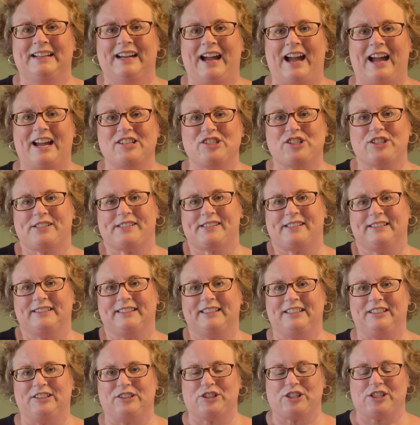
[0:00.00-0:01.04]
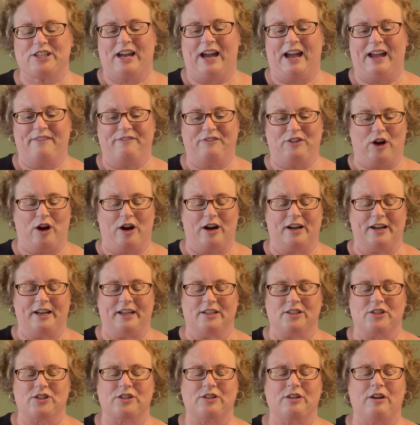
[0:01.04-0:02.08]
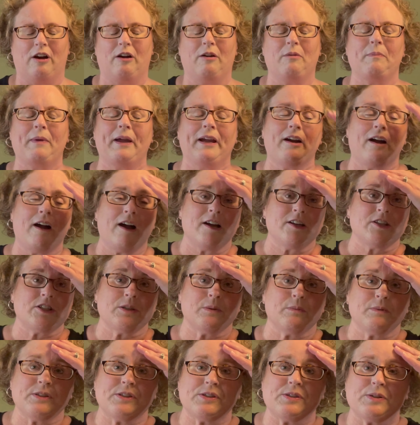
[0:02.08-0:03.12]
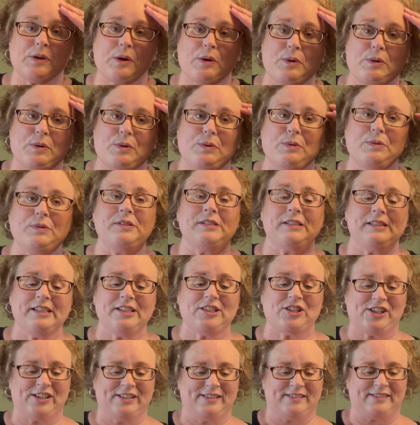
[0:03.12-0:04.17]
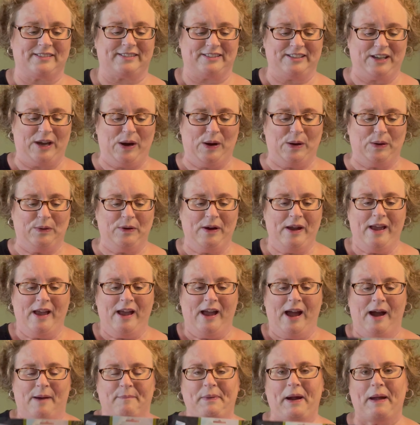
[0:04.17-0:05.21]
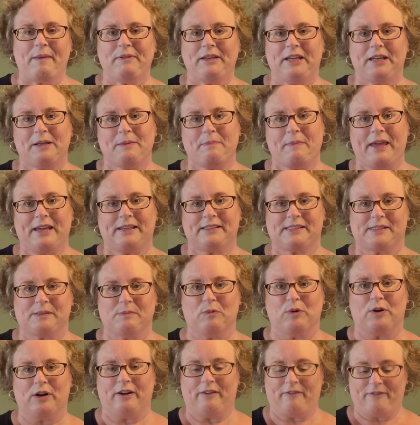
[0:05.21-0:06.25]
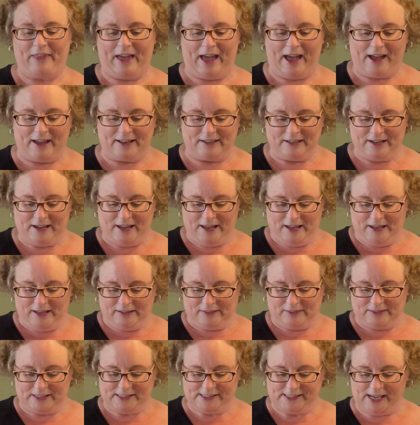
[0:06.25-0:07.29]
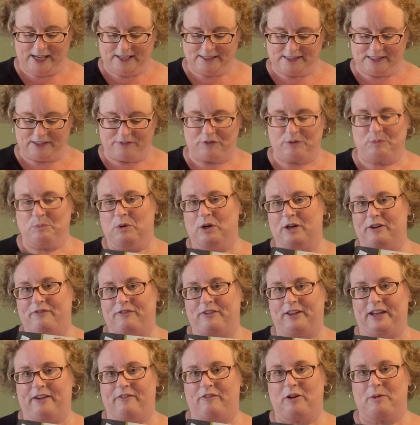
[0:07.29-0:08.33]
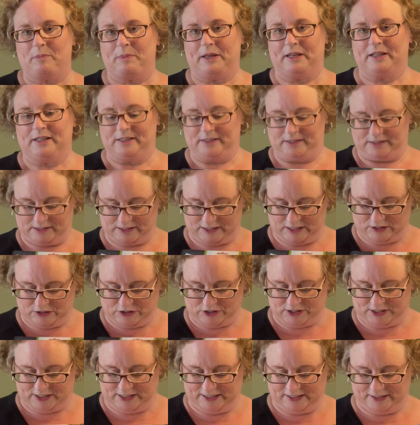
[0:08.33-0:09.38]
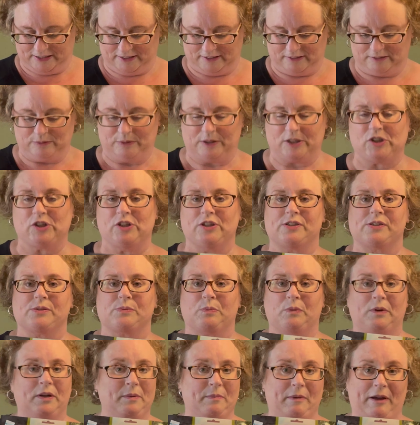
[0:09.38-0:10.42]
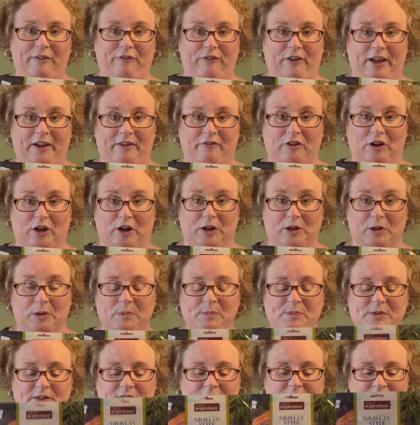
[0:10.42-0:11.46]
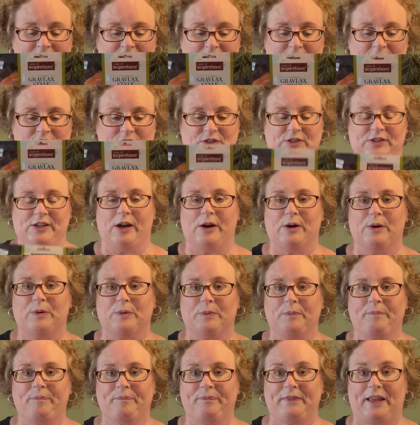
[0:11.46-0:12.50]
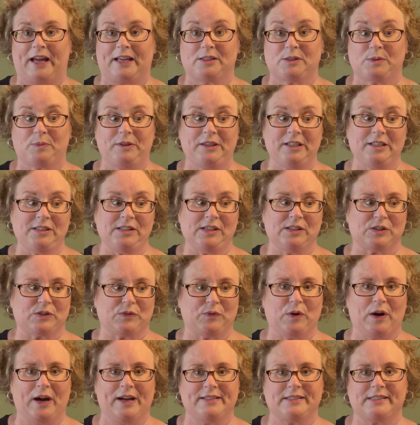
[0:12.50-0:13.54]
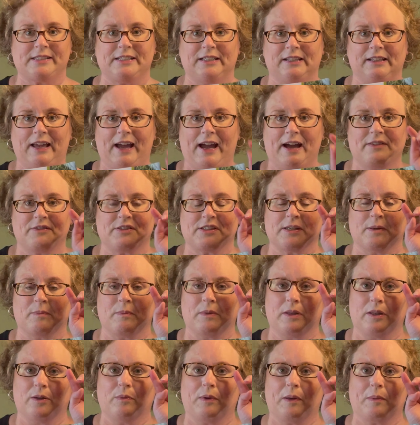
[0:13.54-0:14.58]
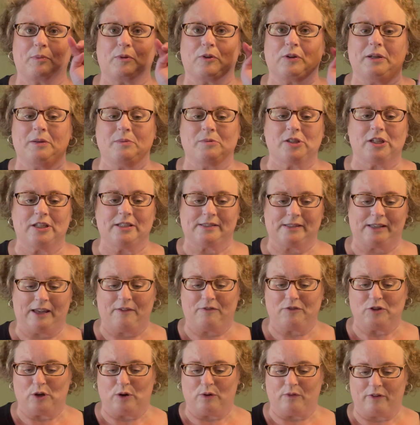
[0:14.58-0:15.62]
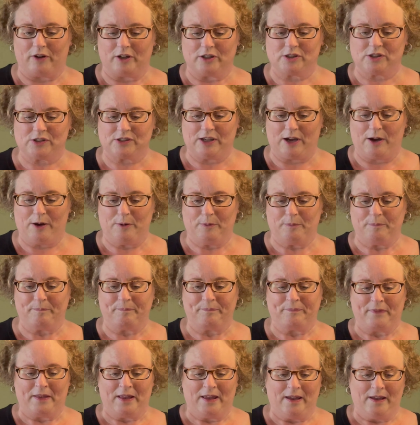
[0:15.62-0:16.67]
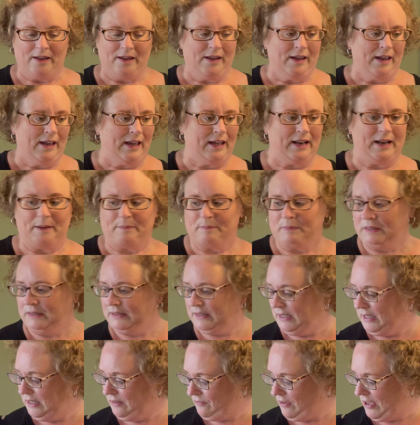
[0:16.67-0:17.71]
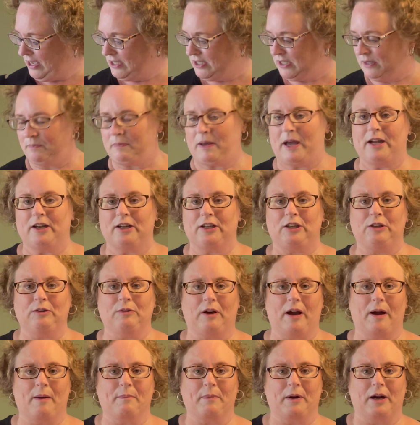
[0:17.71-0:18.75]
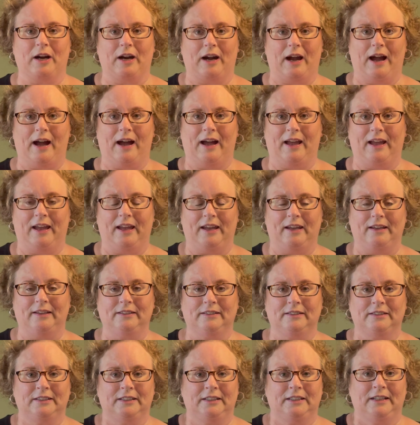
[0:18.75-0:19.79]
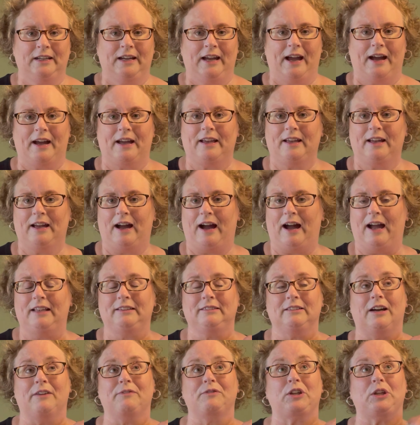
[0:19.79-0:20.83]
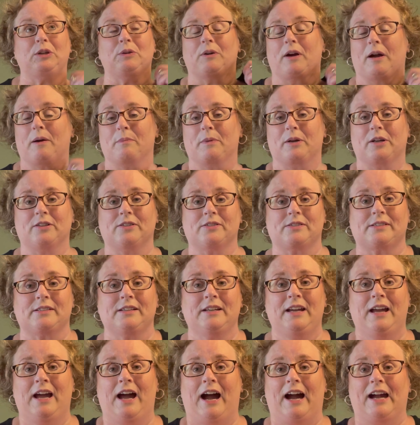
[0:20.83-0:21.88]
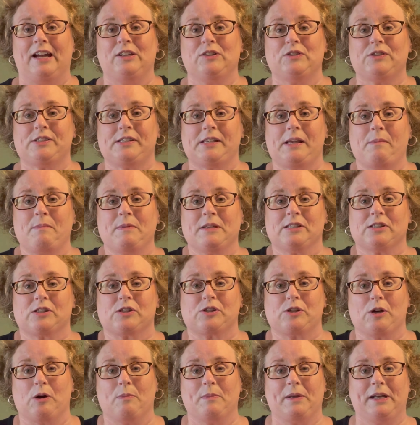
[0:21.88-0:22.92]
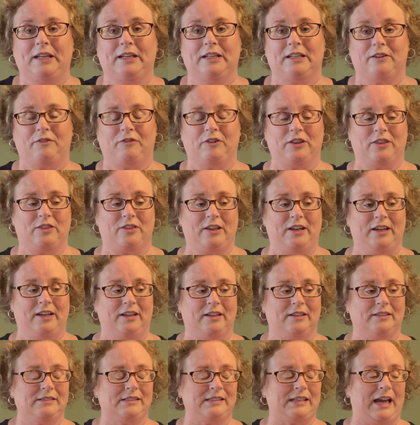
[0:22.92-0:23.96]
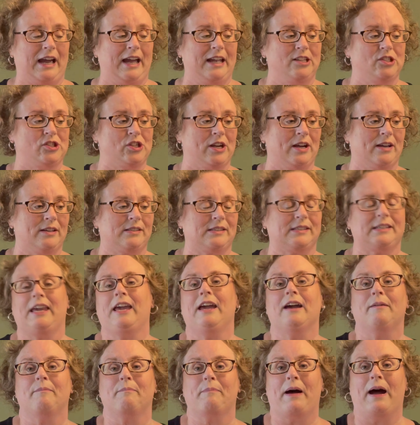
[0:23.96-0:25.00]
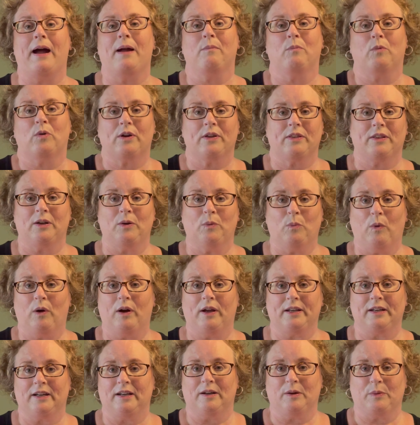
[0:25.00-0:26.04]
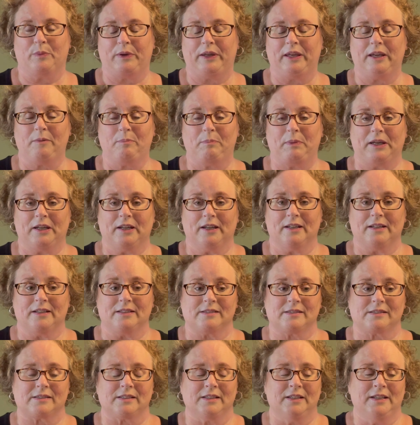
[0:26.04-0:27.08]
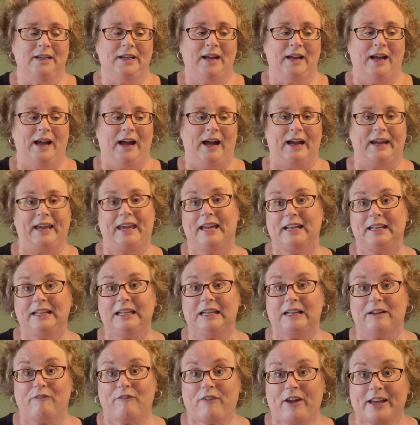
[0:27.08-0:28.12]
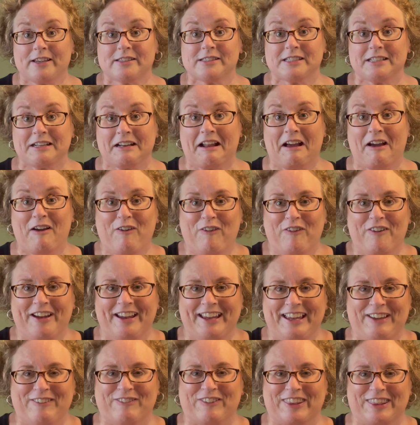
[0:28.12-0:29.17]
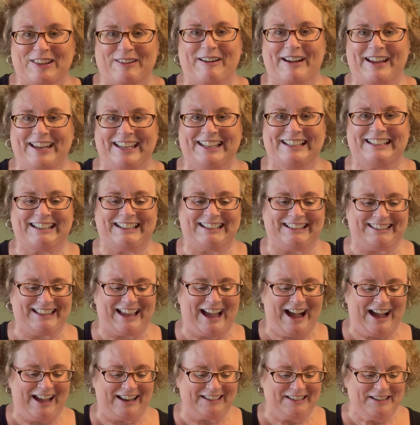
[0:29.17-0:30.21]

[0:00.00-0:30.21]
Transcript: and just a little chive garnish. Oh my gosh, it was so delicious. So probably gonna make some more of that. This has even more flavor because there's dill, which is one of my favorite herbs. So that's what this is for. I still have some of the whipped cream cheese left over, so. And I believe I did buy a cucumber. I love cucumbers. I use them in so many different things. I just can't buy more than one in a week because I can't eat it fast enough, even though I eat it a lot.